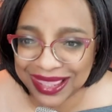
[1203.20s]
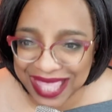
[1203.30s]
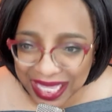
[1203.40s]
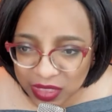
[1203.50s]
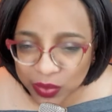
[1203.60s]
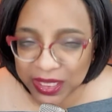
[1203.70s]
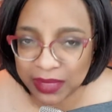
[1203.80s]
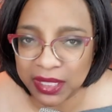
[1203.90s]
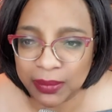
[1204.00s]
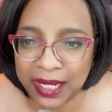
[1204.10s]
That's what I
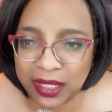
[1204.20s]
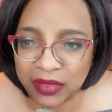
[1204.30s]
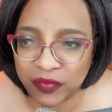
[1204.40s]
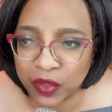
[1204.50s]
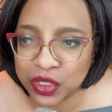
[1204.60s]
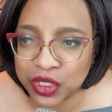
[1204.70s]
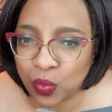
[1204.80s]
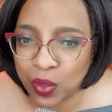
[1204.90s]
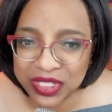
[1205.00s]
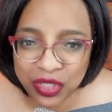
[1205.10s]
mean by
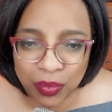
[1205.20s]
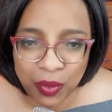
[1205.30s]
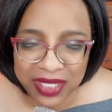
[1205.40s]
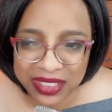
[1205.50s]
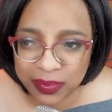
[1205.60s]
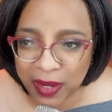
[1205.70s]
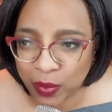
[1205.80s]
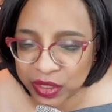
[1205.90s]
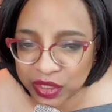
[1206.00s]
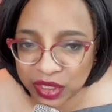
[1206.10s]
conversion. What's your process by
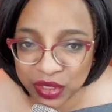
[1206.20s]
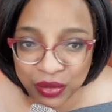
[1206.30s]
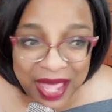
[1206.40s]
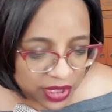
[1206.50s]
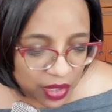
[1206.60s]
which to do that?